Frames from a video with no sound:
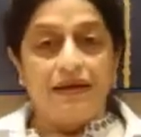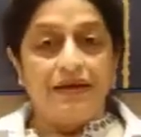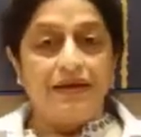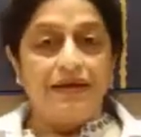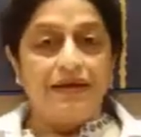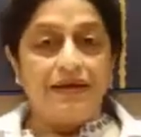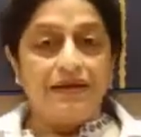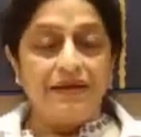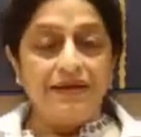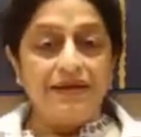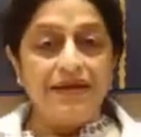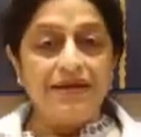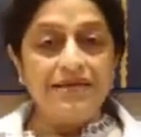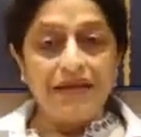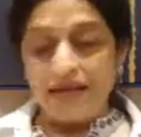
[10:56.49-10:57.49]

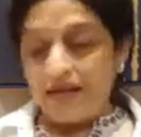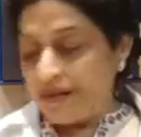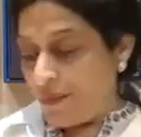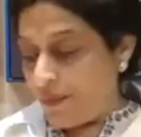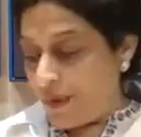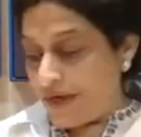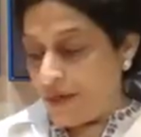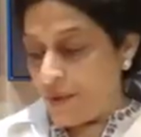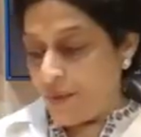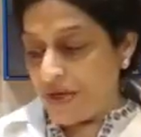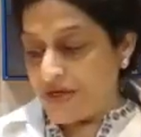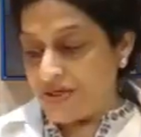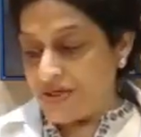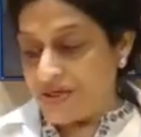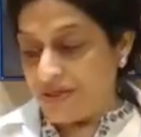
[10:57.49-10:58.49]
There is another one
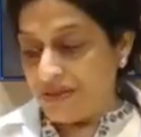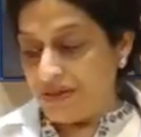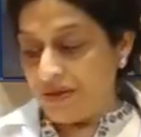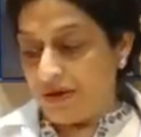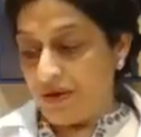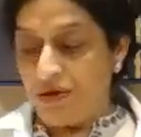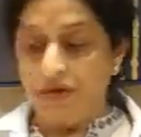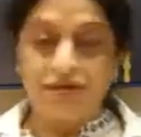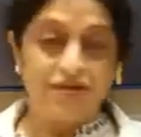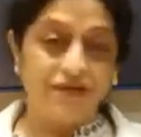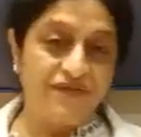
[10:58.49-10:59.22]
question, the cost of